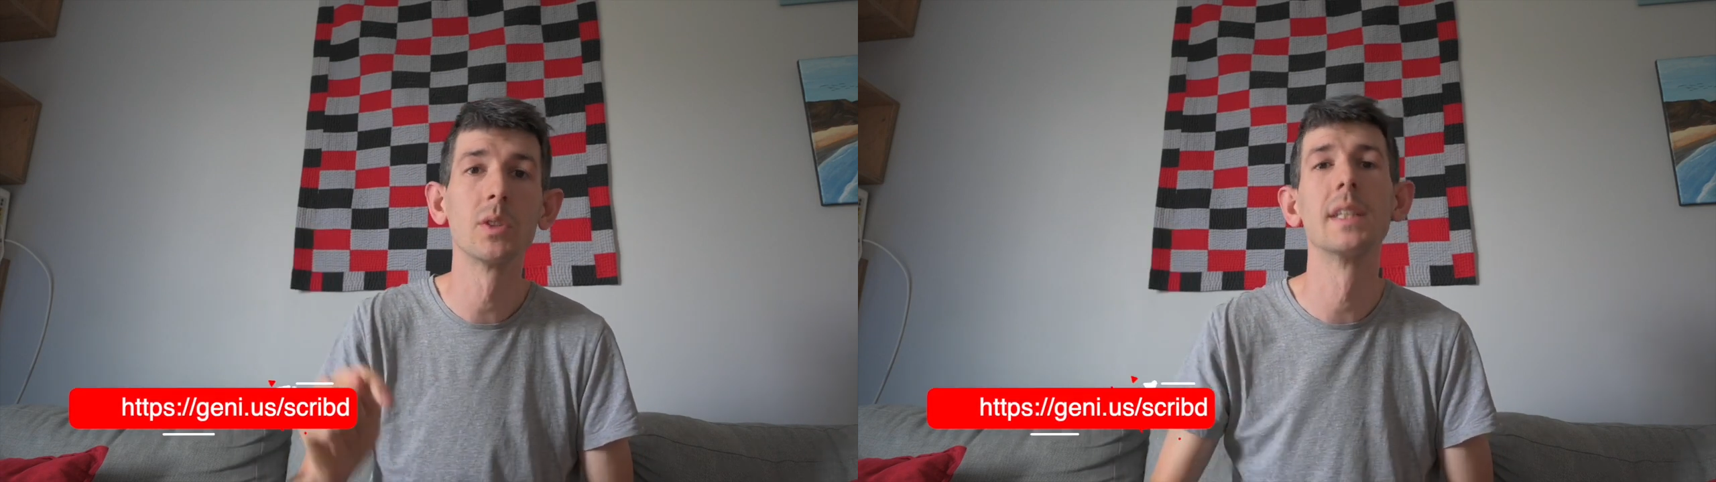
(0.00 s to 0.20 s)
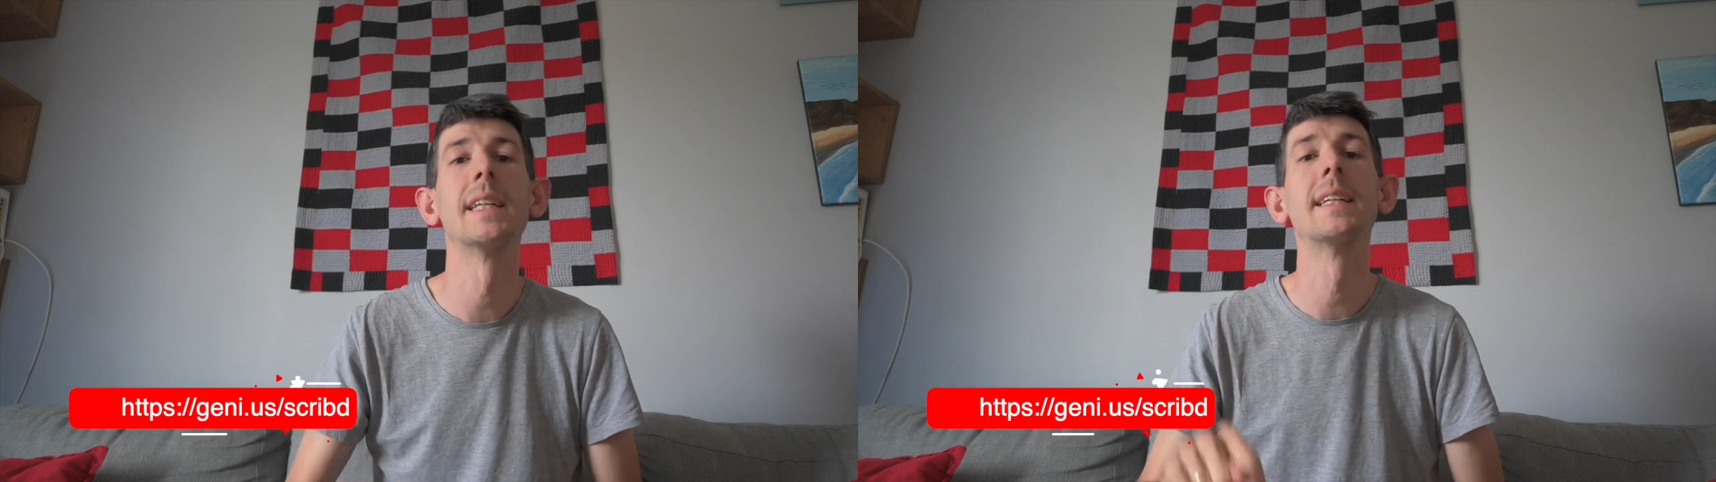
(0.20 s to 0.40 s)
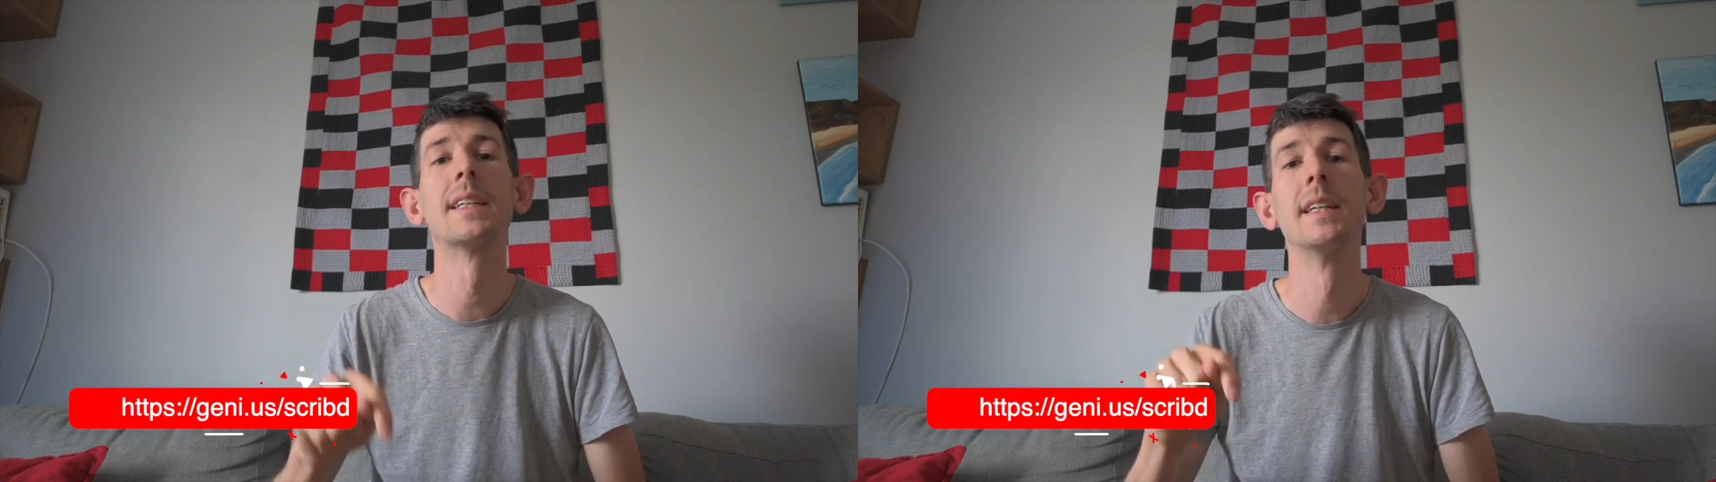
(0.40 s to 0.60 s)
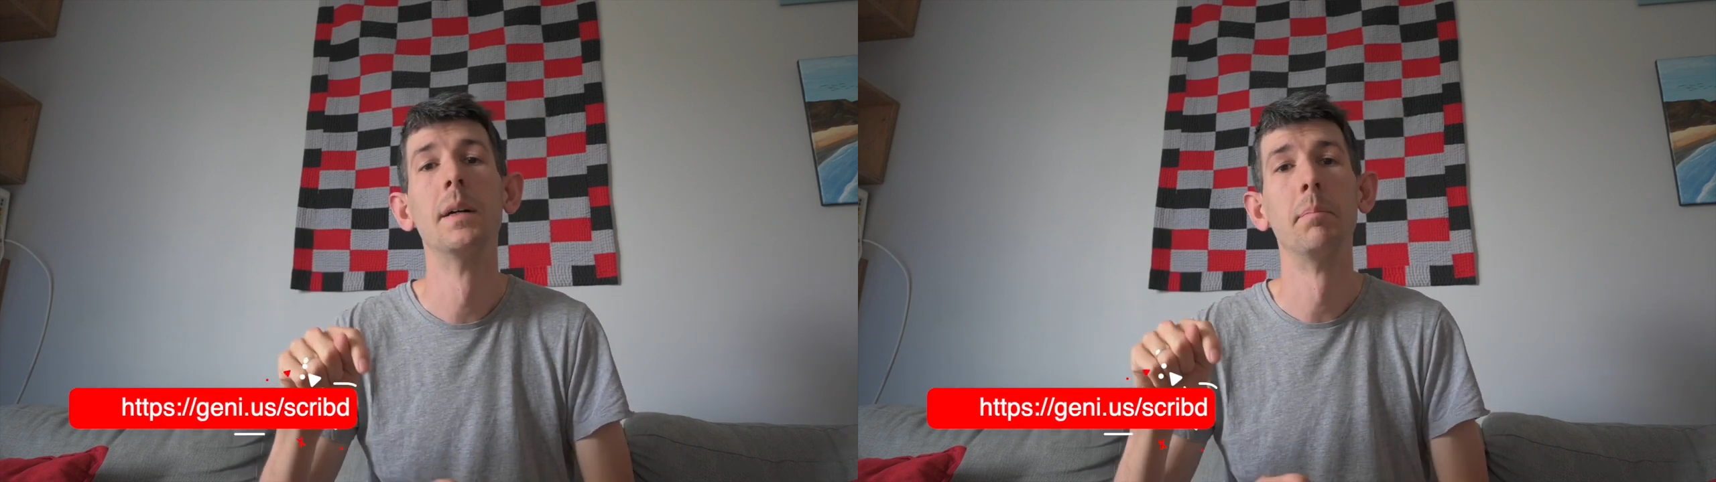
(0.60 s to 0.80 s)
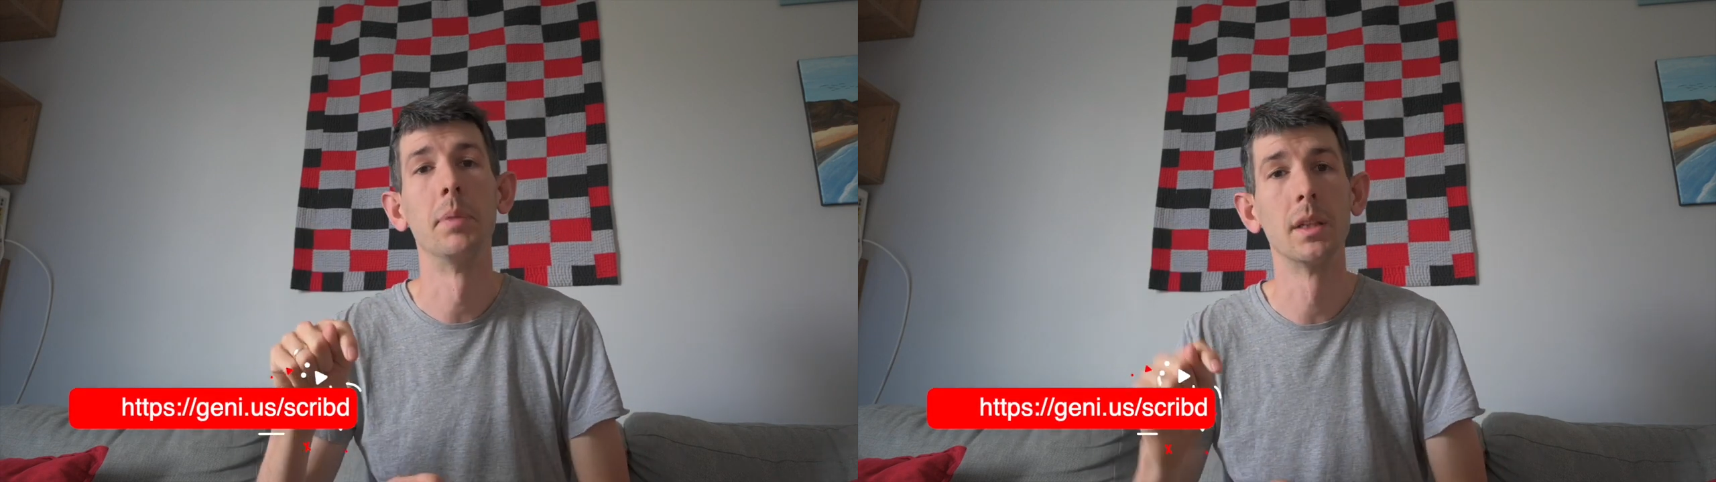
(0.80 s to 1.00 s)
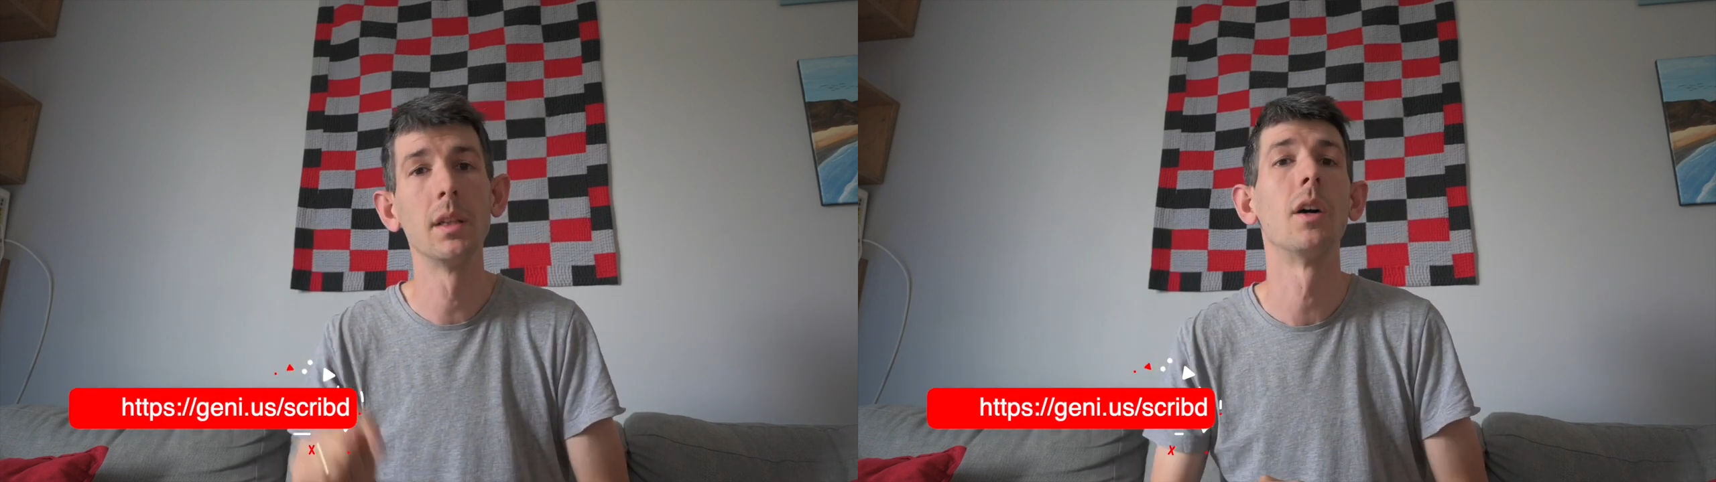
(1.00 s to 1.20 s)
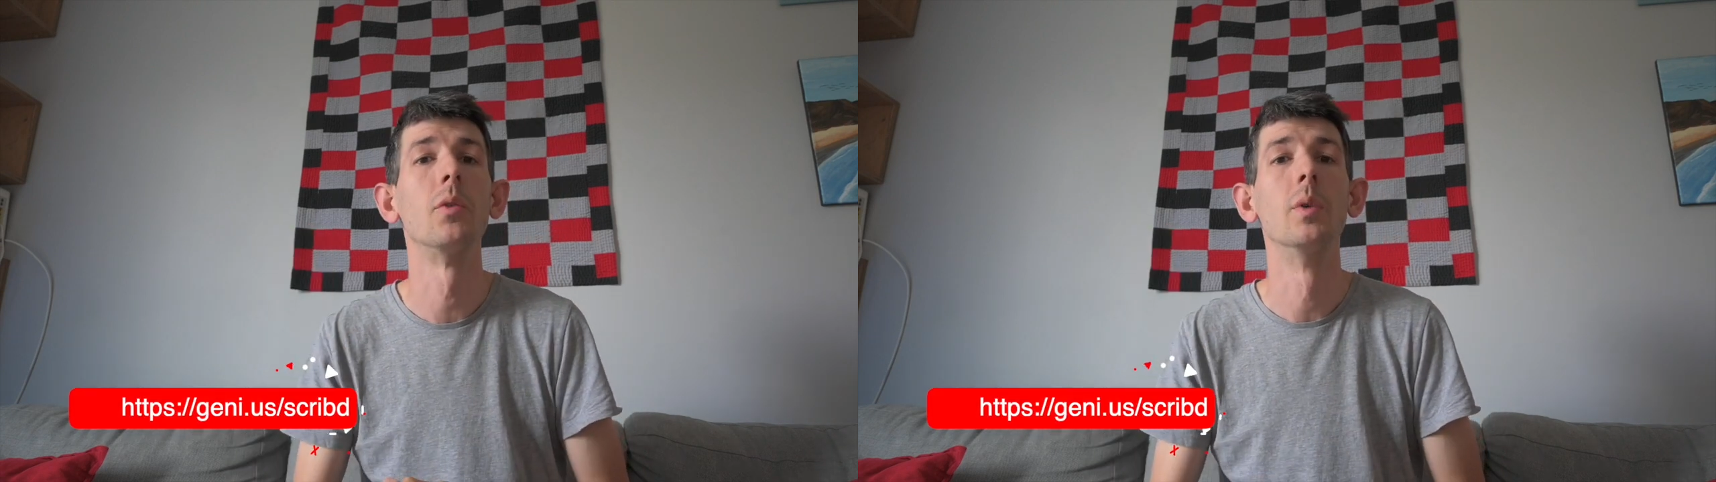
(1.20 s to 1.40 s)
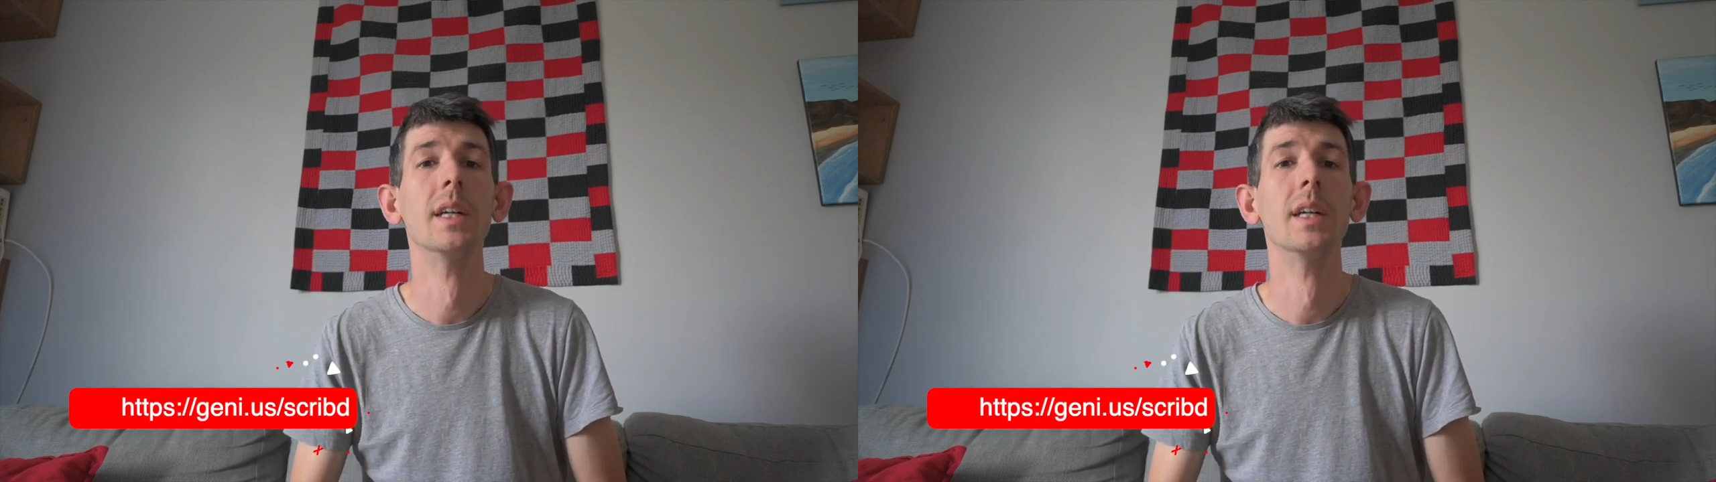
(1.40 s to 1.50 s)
link below.